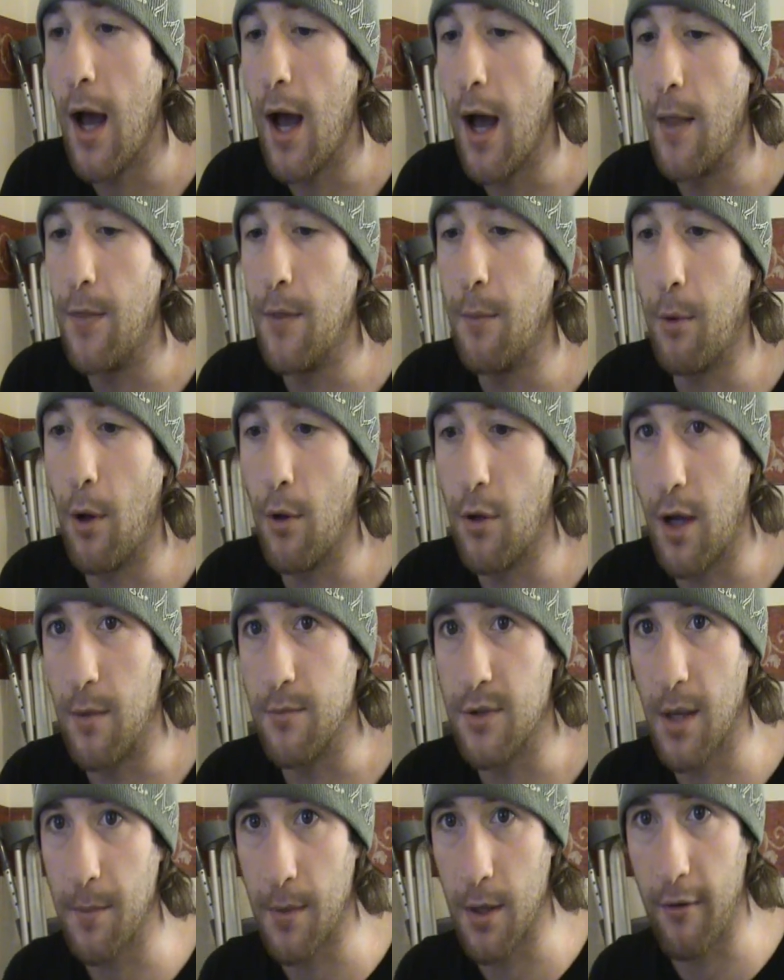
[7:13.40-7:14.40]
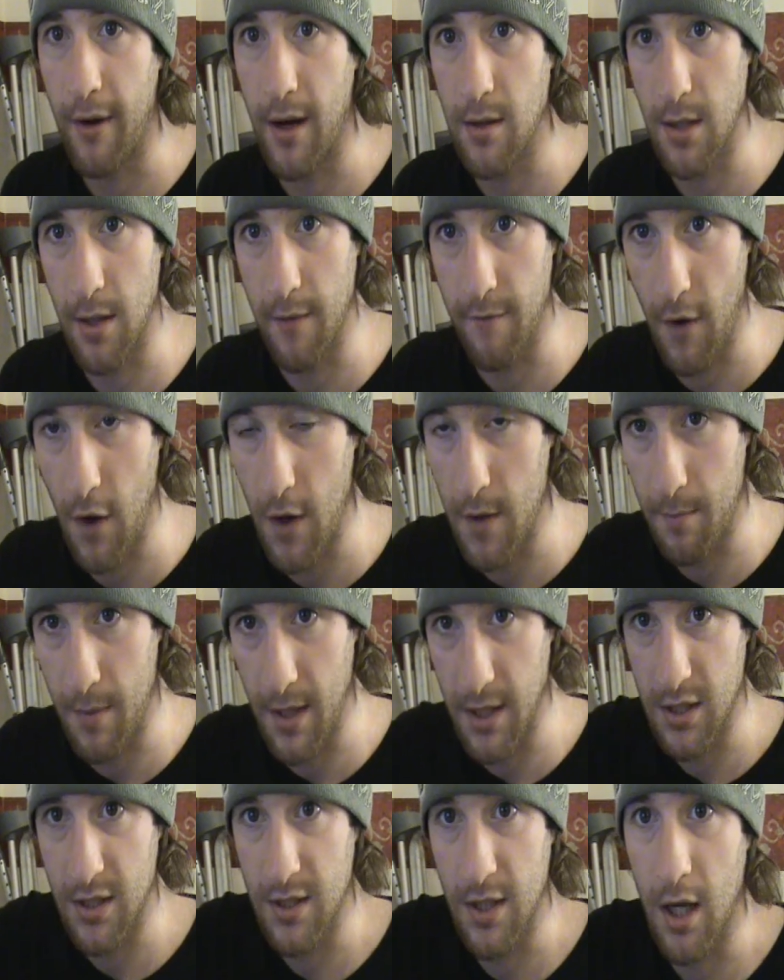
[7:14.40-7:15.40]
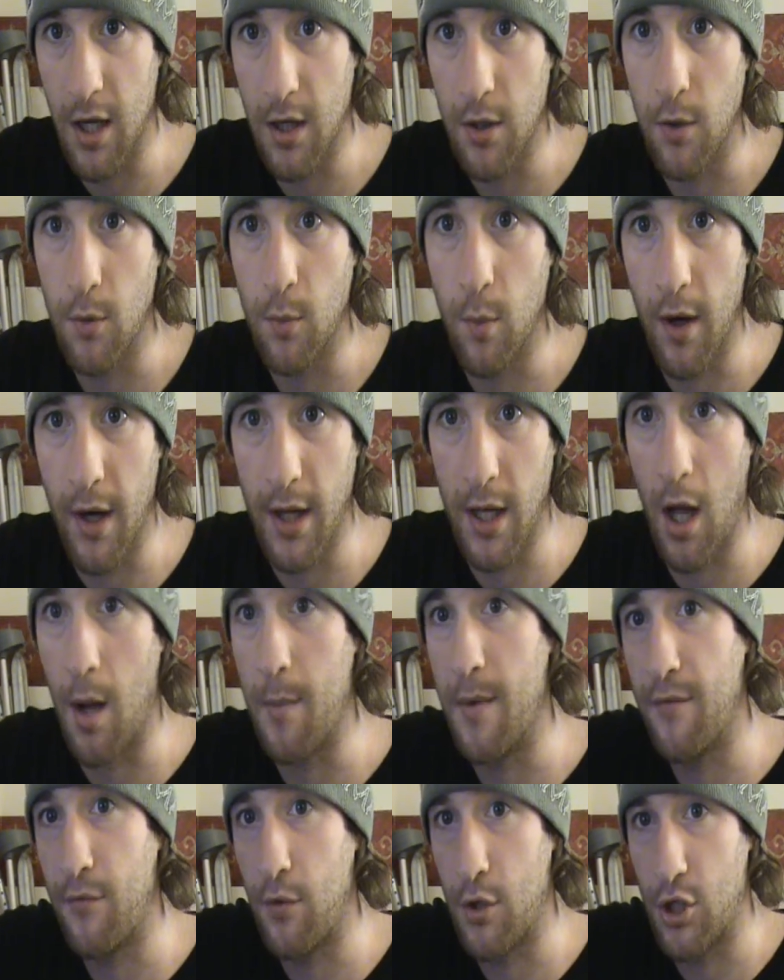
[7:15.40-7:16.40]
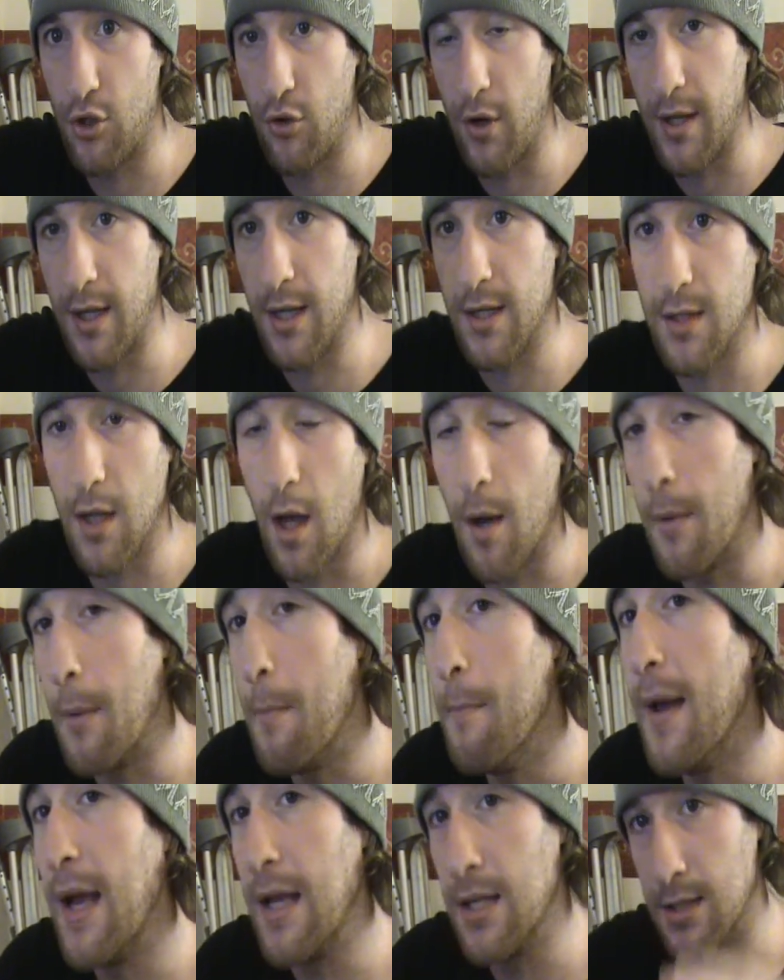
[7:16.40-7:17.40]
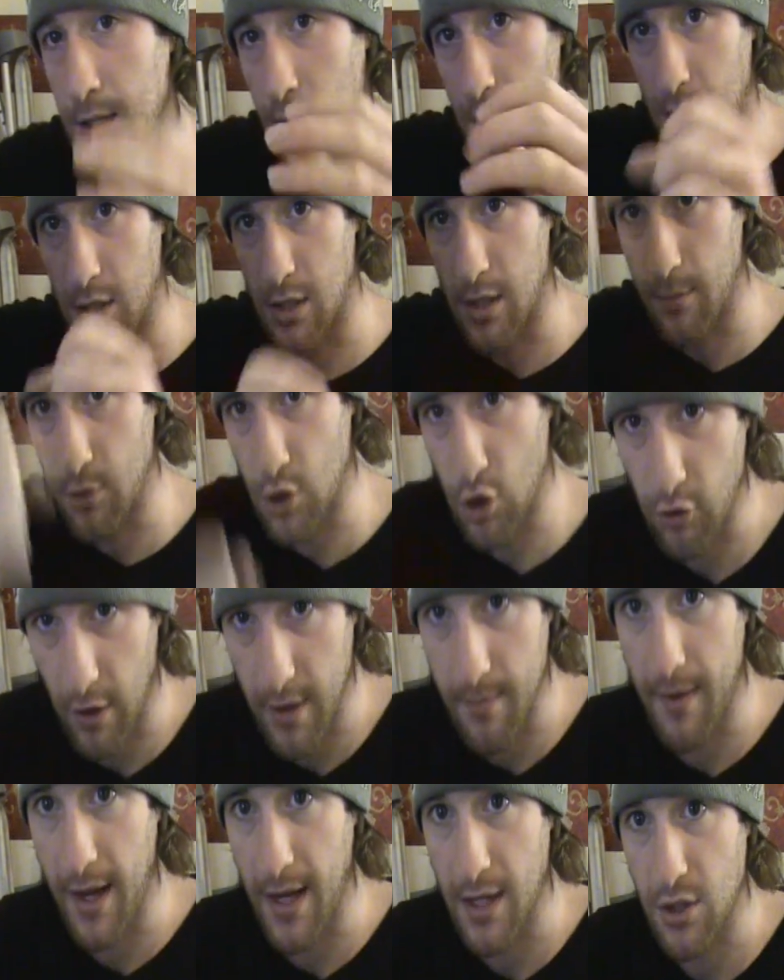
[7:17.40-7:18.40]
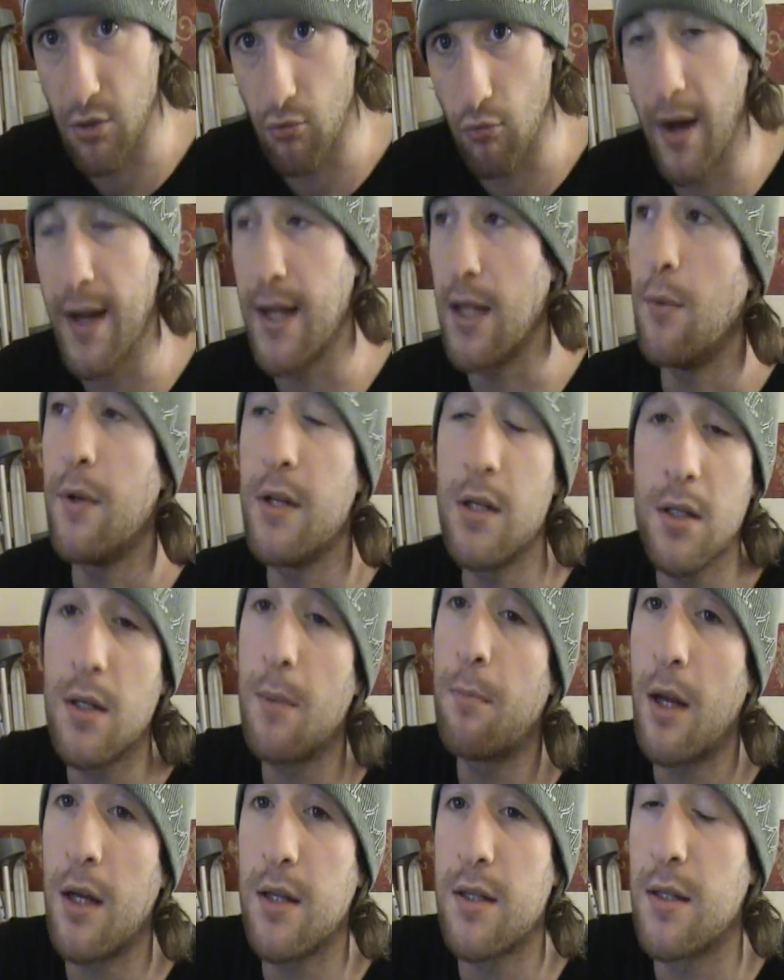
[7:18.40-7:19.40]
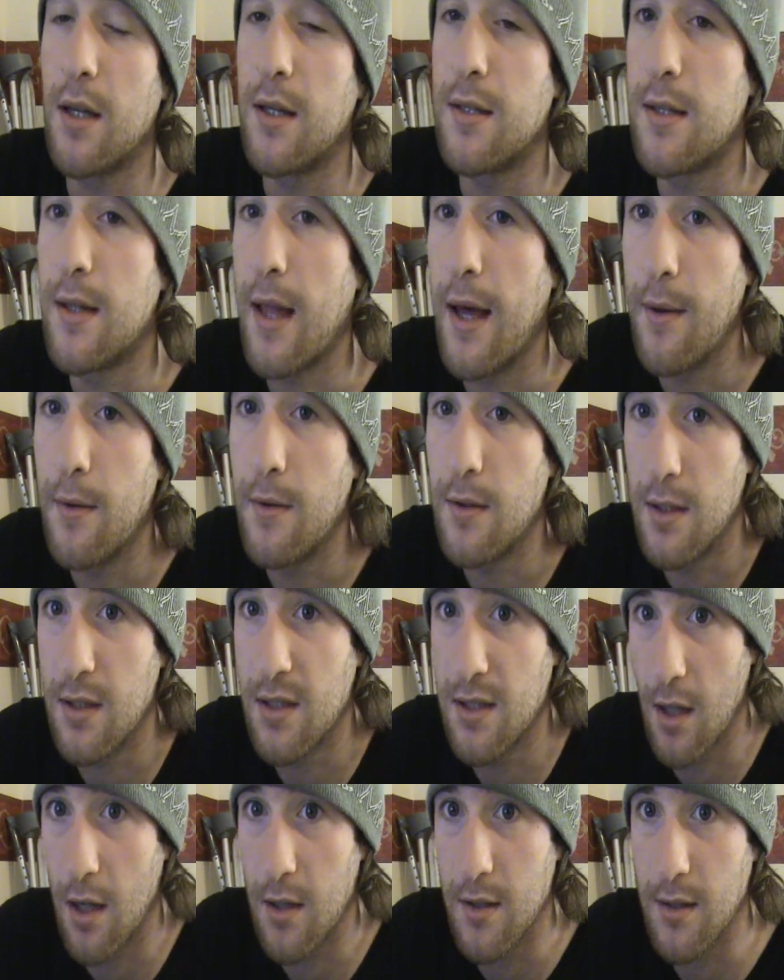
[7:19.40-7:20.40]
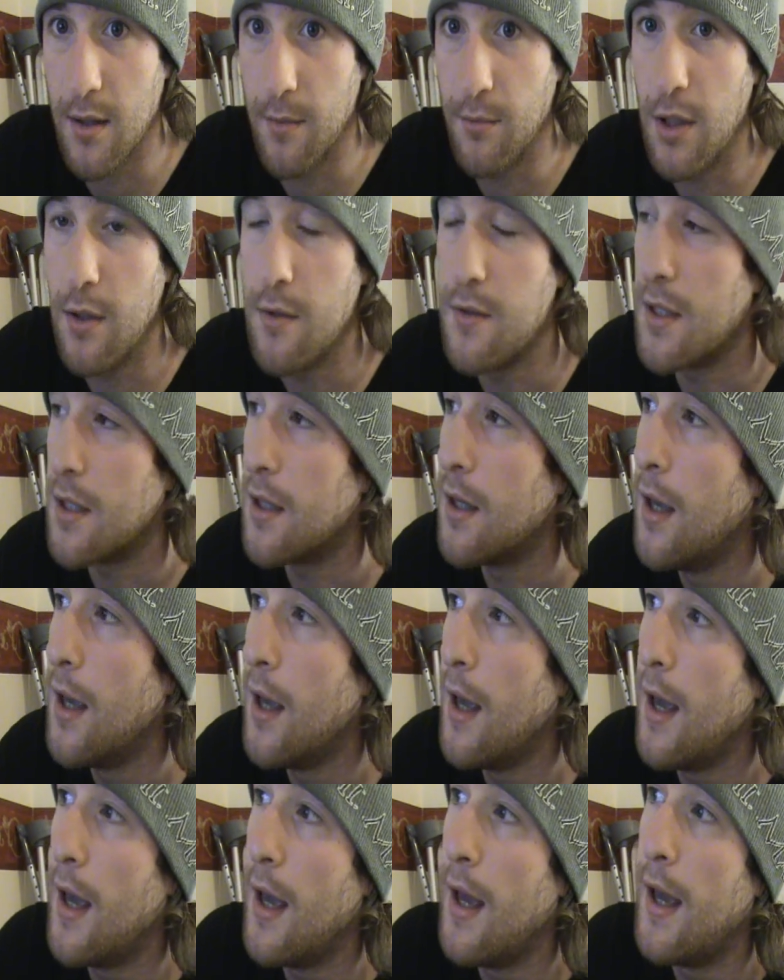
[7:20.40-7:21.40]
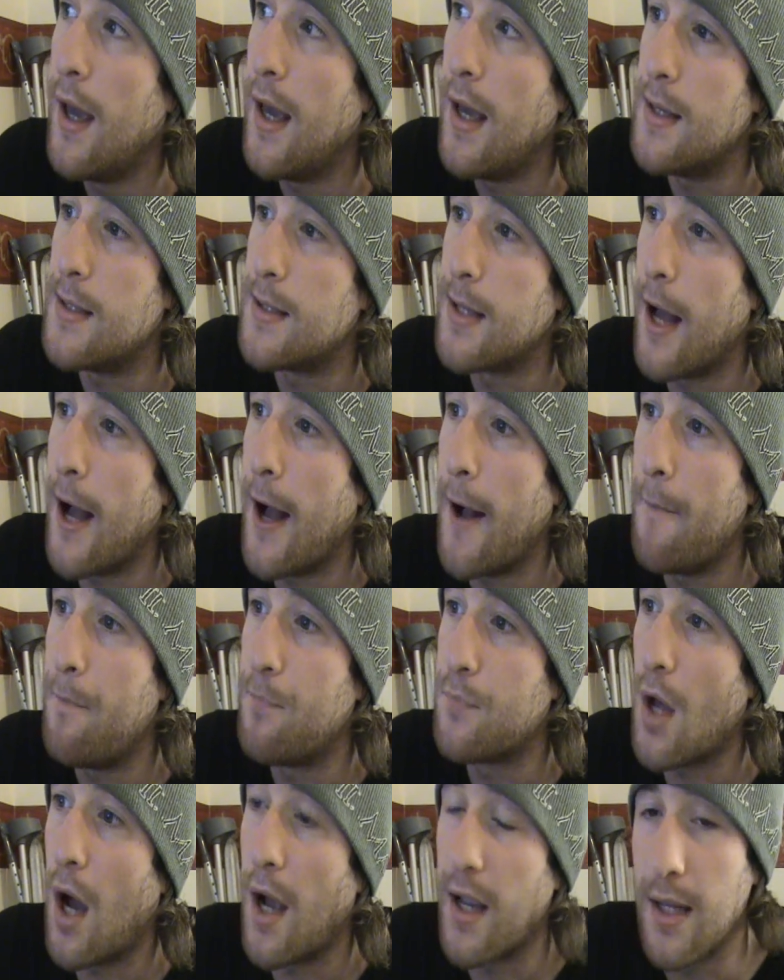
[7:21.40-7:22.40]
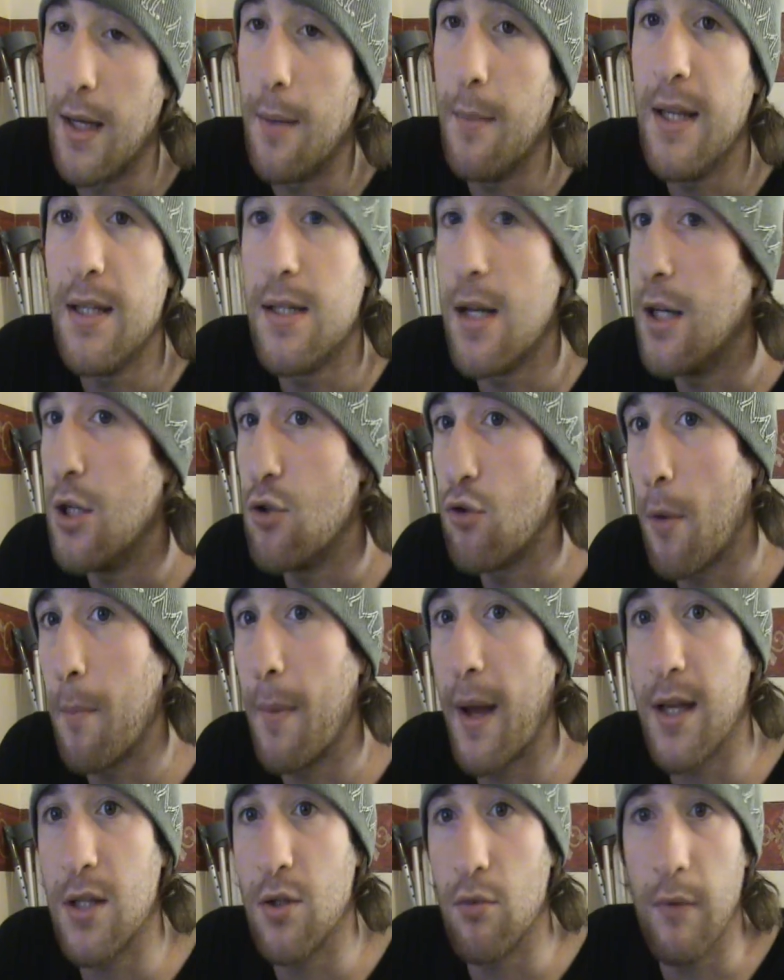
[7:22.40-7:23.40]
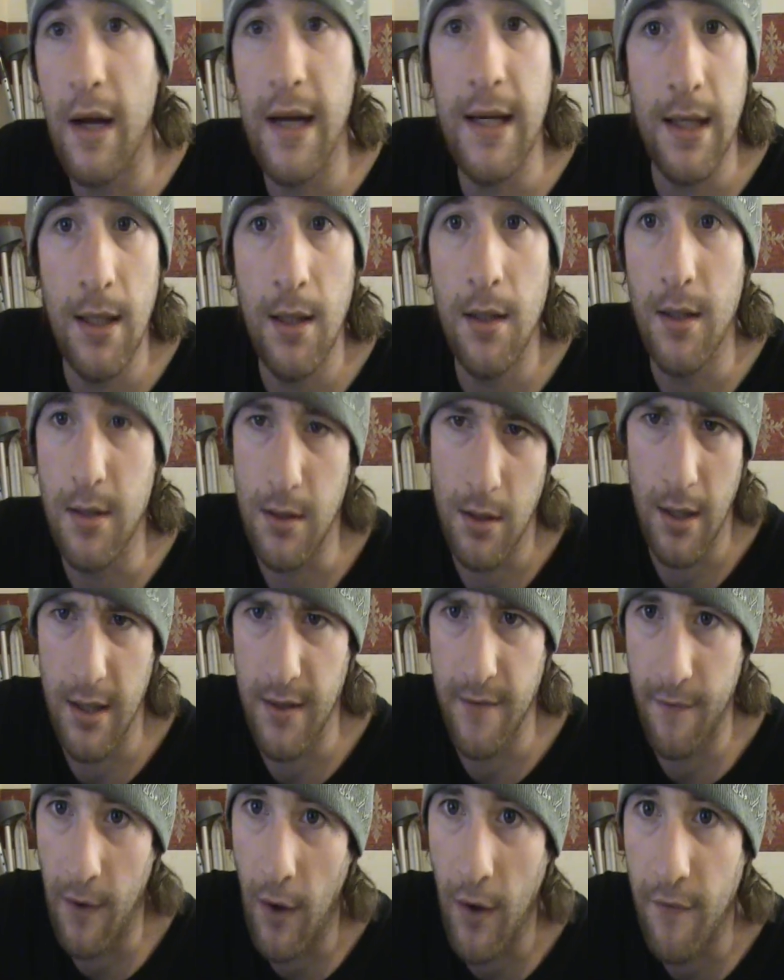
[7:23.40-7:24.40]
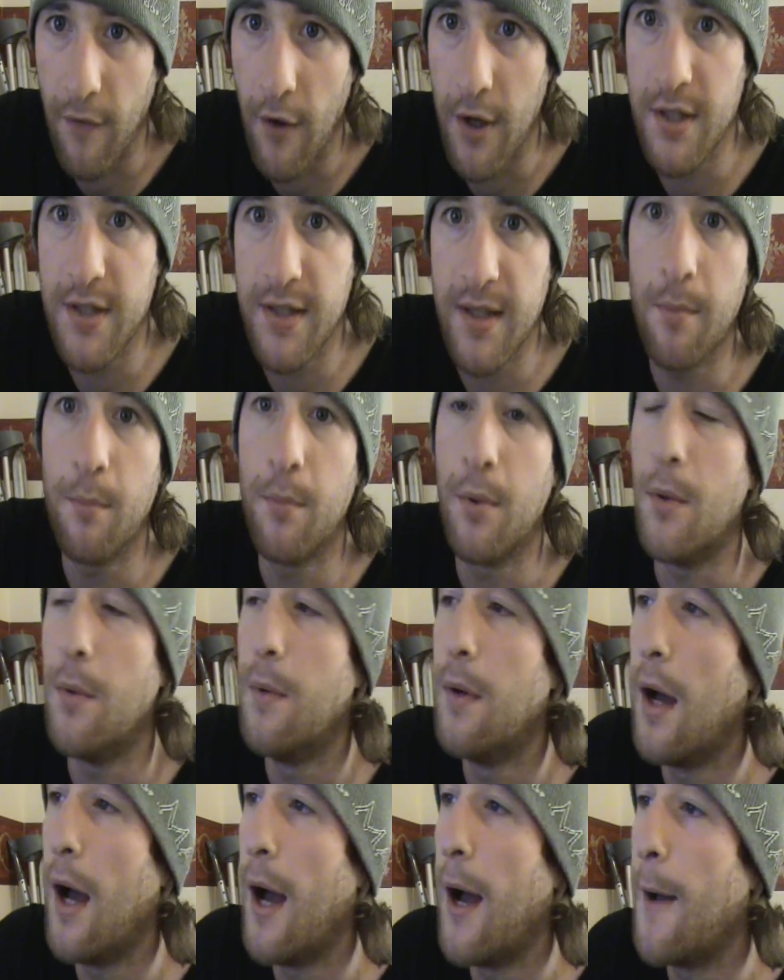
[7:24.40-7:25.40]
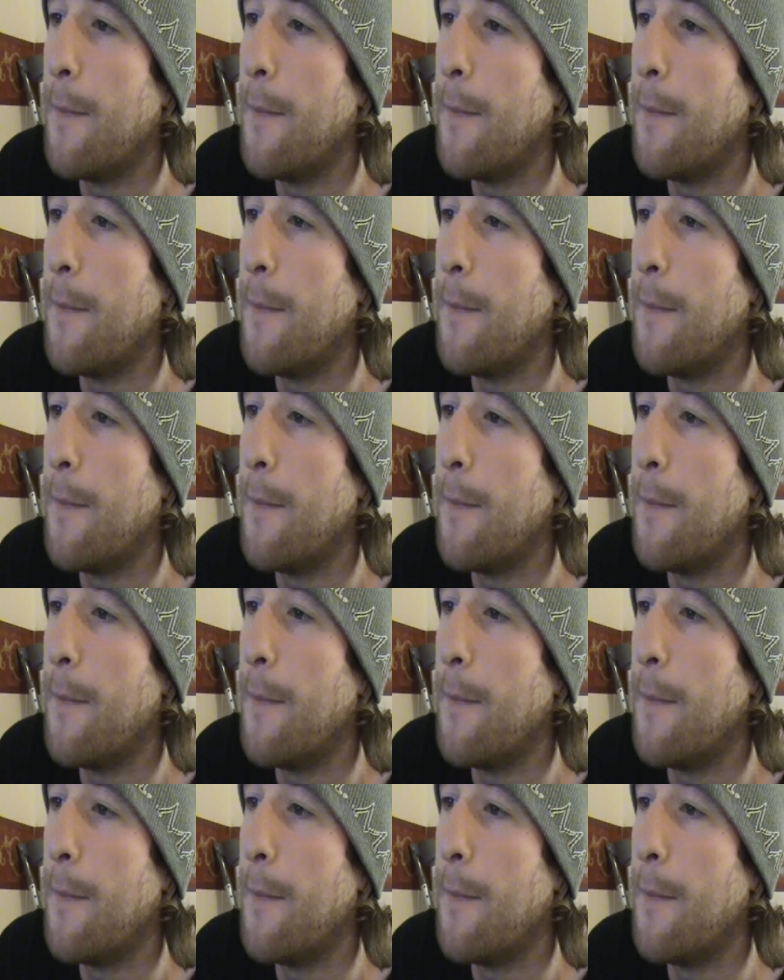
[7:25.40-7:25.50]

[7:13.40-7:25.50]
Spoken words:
The blow comes up and around in a very big circle where I come in for a strike at his arm and miss, and I just come straight back to ready, which is the plus side to that. The stance I'm using is I can immediately drop back to ready. It's very, very simple.